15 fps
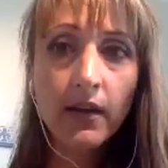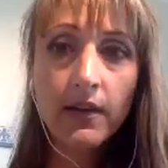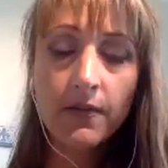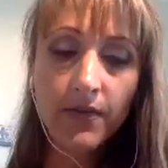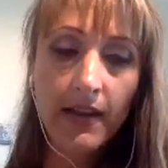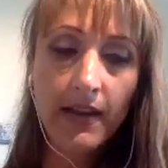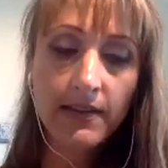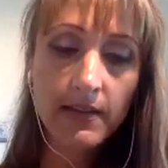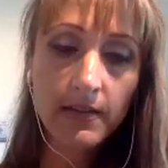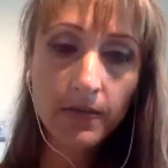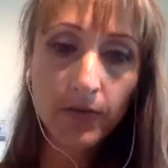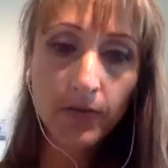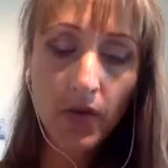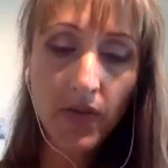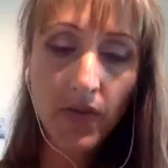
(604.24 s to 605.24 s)
effective
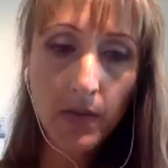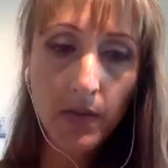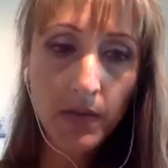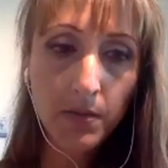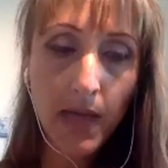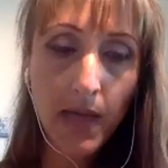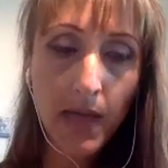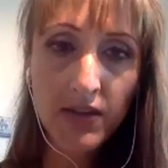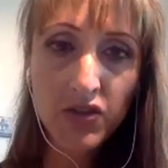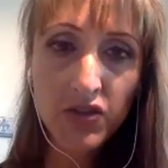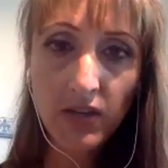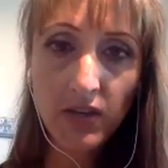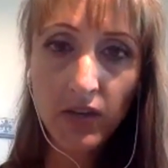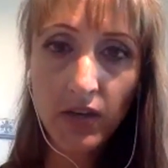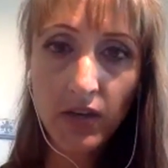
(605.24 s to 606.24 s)
for them in managing
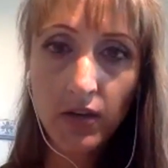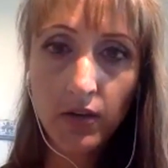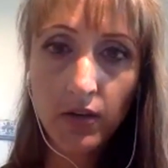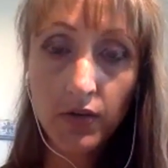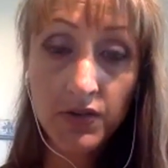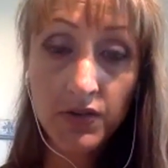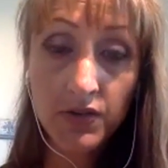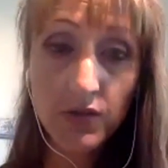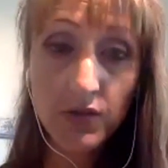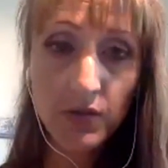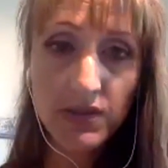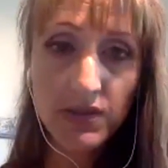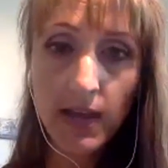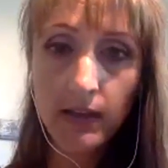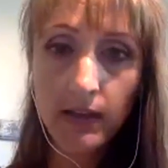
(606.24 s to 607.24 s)
their
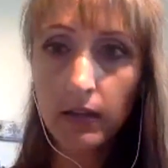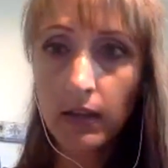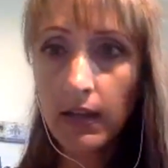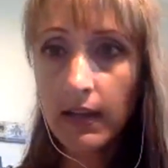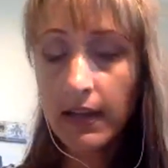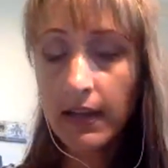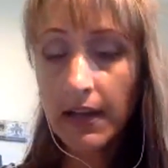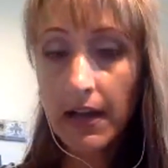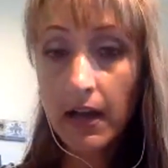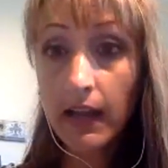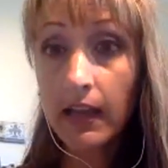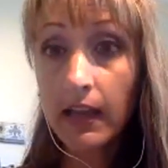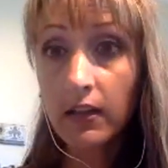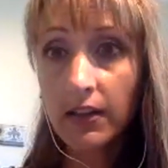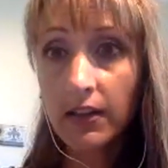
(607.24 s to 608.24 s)
suicidal
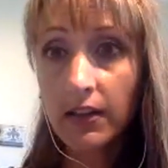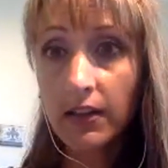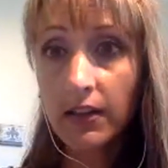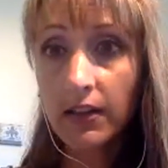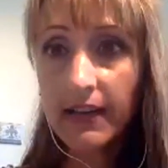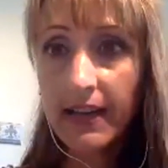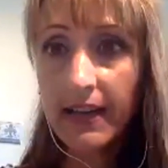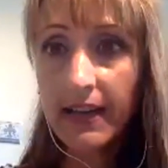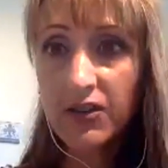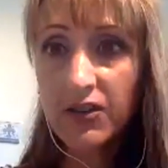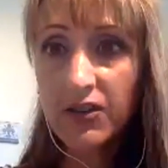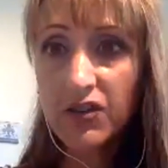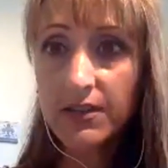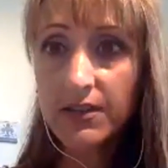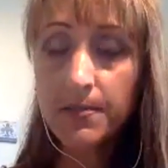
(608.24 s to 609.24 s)
inclinations.
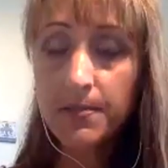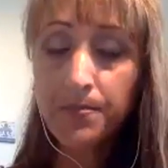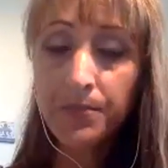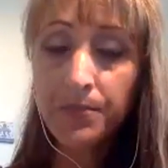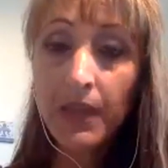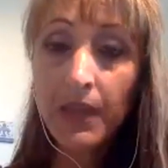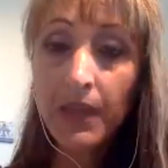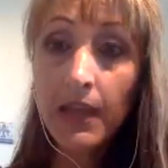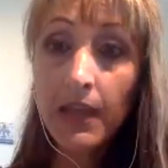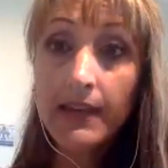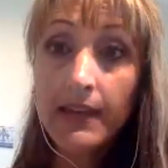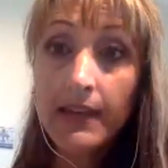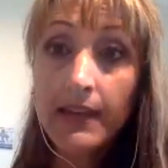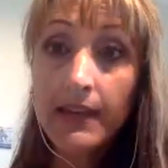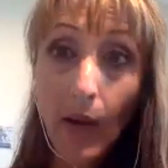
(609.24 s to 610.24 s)
Now, at the
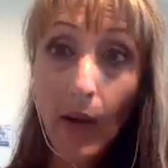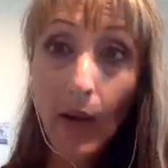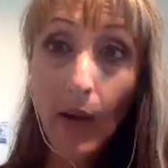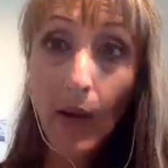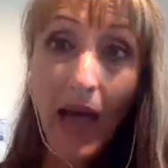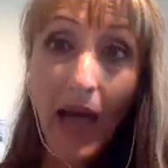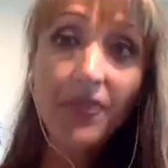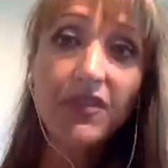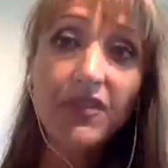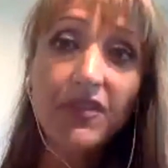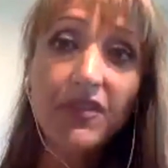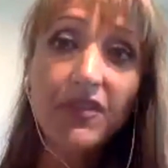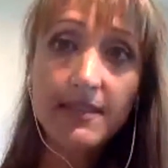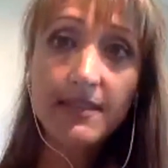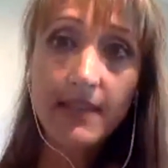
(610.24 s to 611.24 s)
same time,
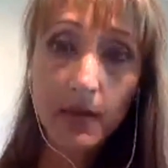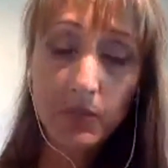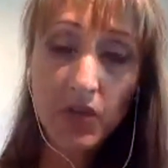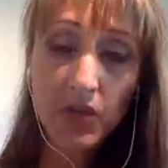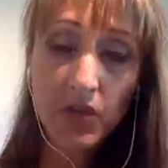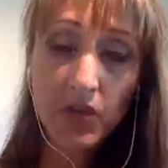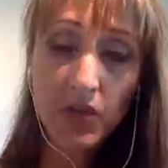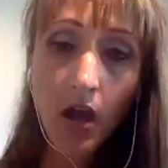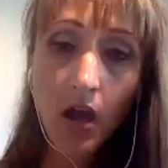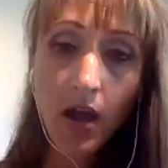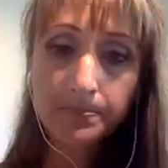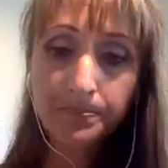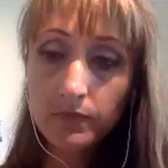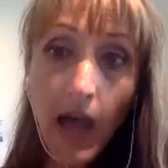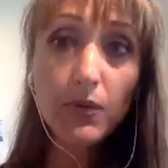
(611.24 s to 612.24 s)
I was doing
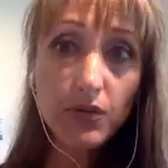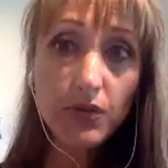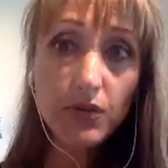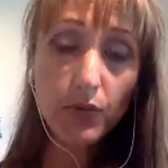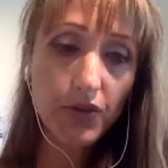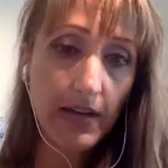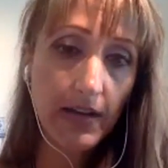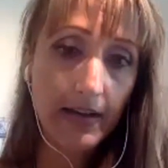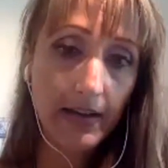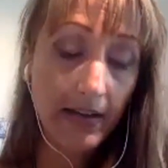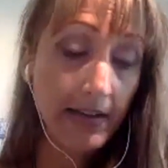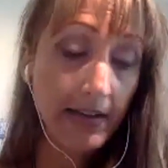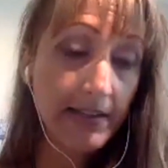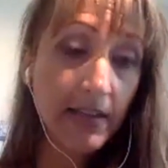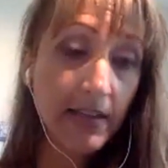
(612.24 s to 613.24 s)
research,
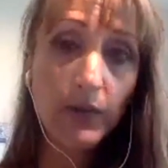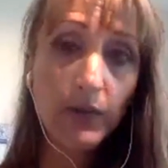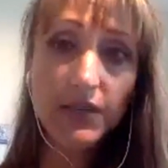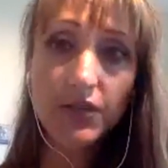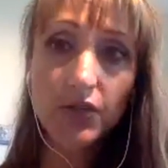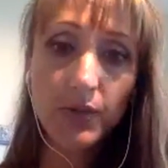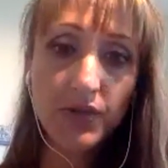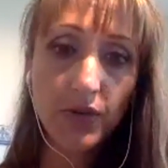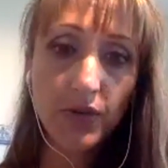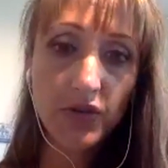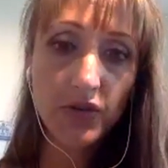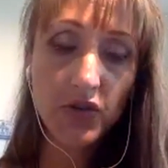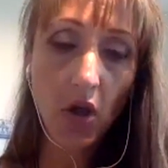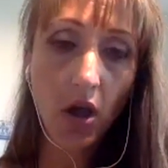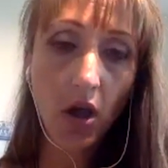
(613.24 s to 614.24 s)
continuing to do
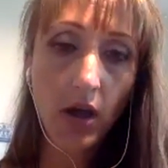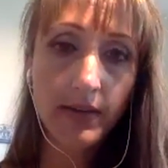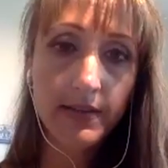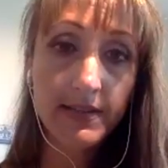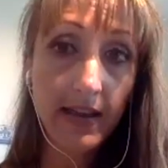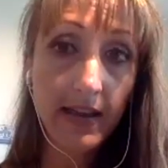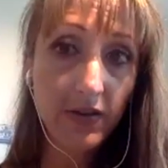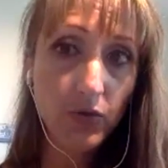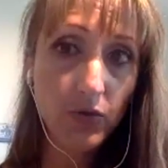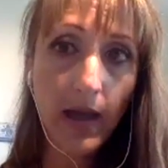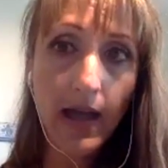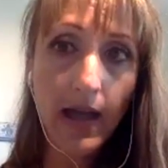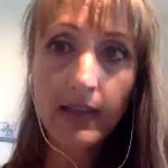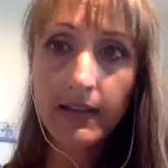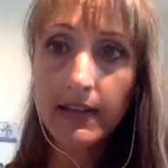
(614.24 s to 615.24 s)
research on
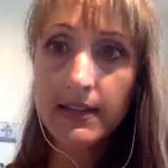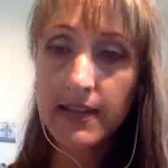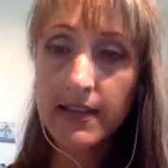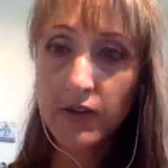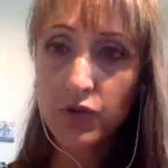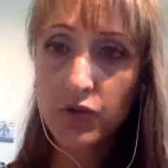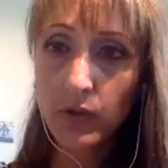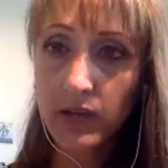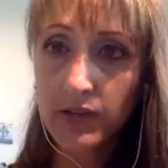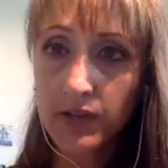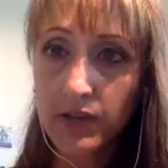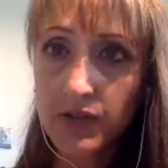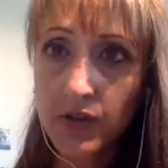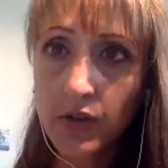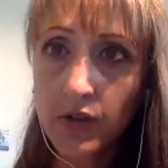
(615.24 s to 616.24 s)
sexuality and sexual
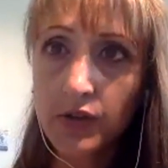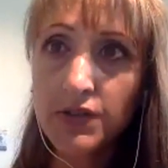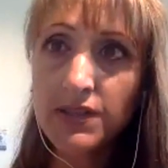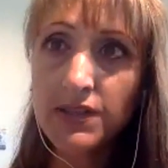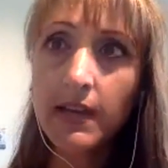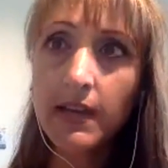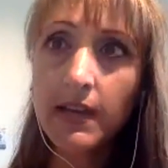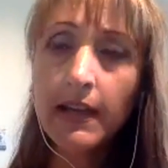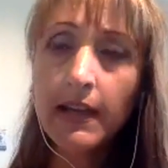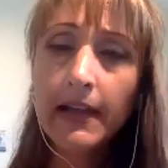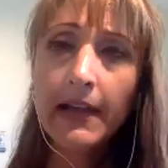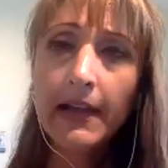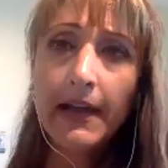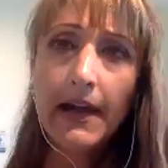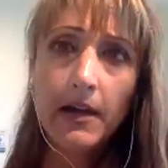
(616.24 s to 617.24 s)
concerns.
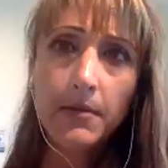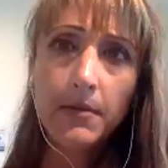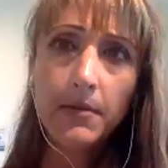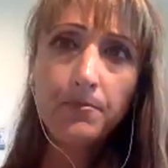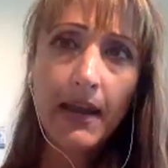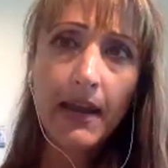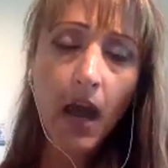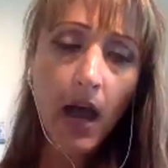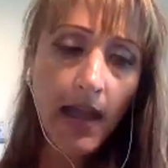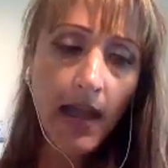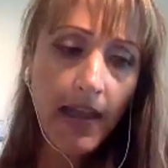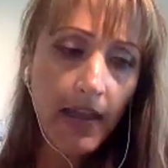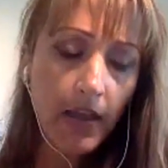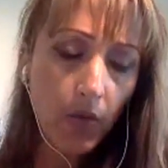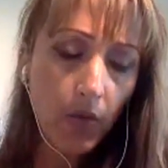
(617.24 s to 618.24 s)
And
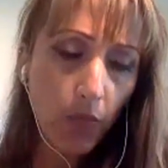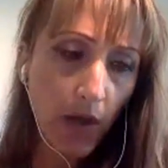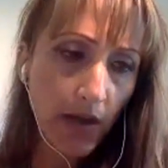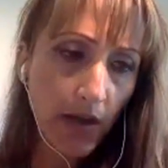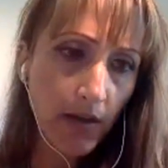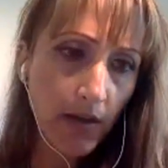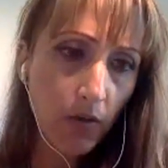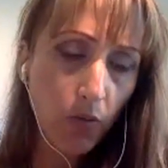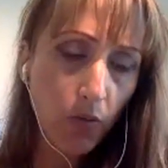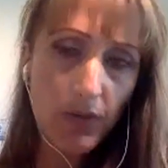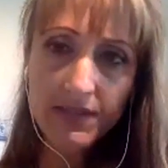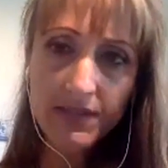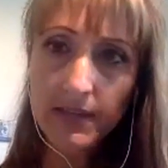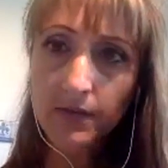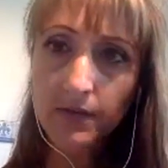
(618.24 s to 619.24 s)
I
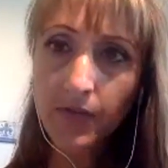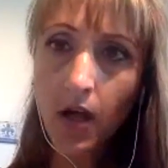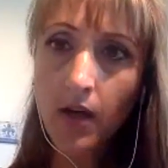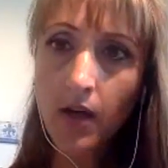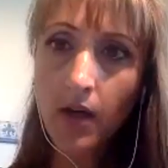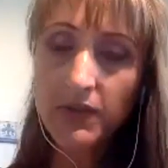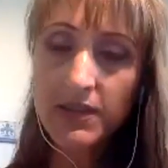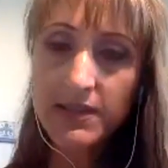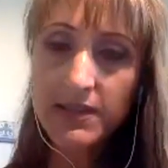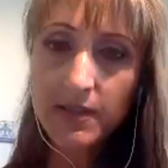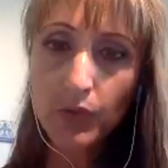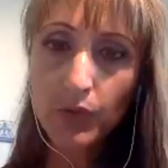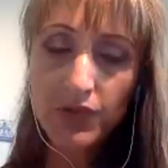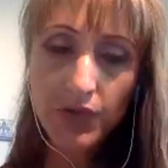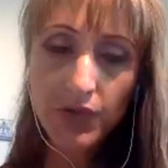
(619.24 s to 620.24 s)
was involved in some
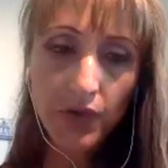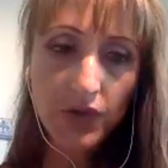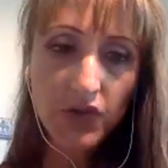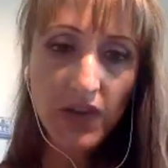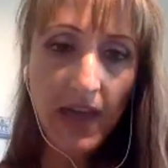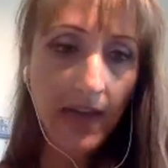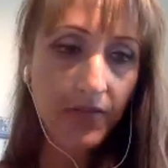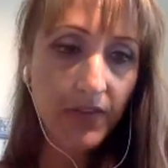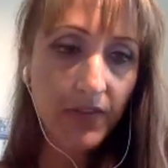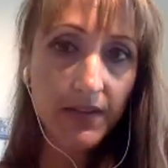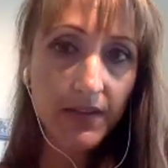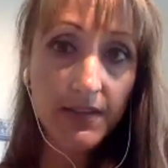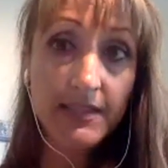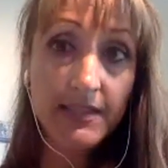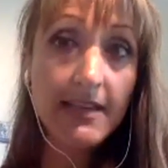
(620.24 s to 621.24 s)
research at the
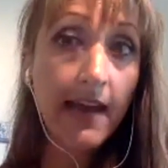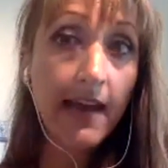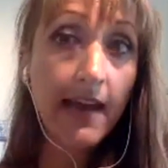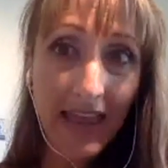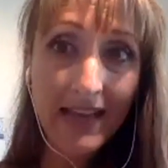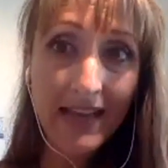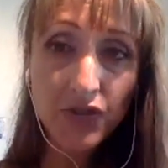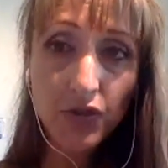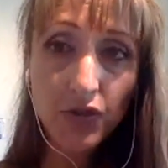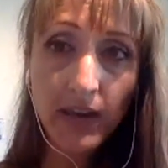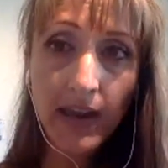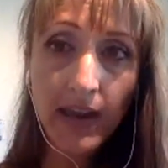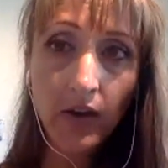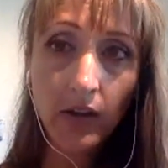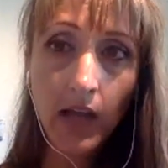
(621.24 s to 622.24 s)
Seattle Cancer
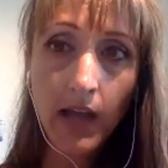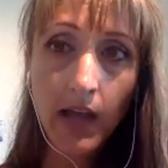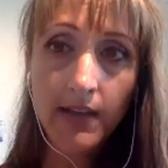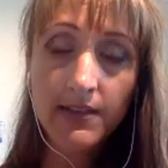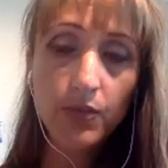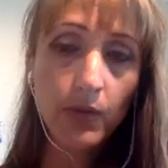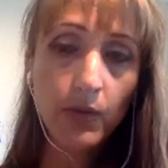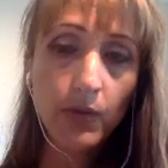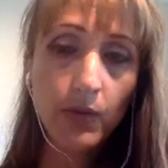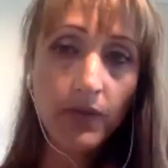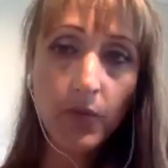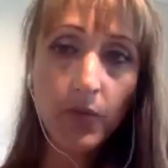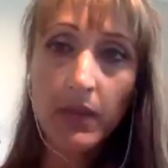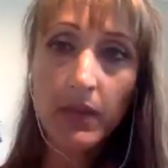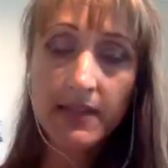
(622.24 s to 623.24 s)
Care Alliance, one of the
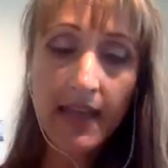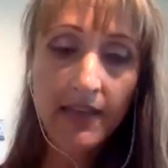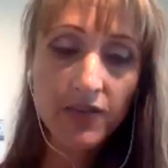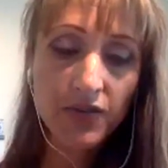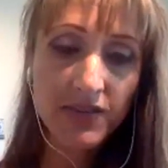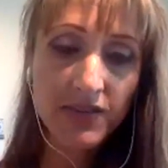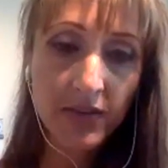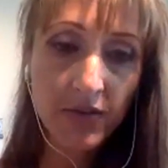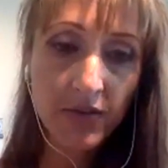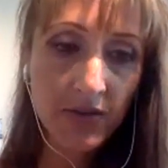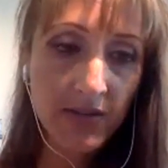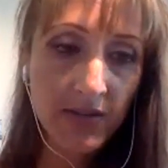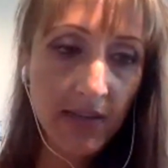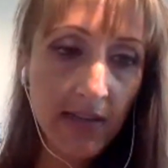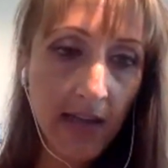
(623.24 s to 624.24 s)
biggest cancer centers in
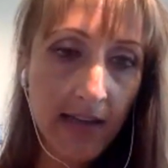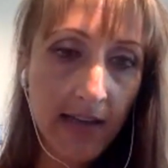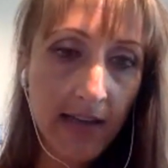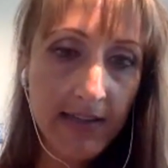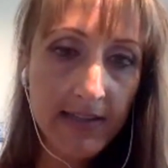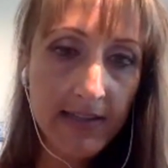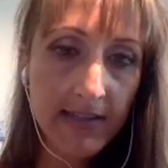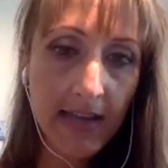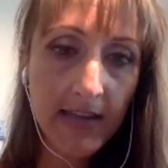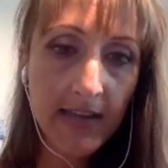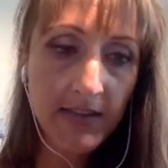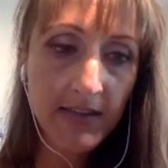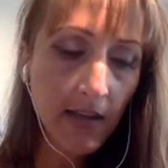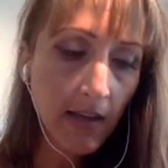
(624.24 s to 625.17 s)
the United States,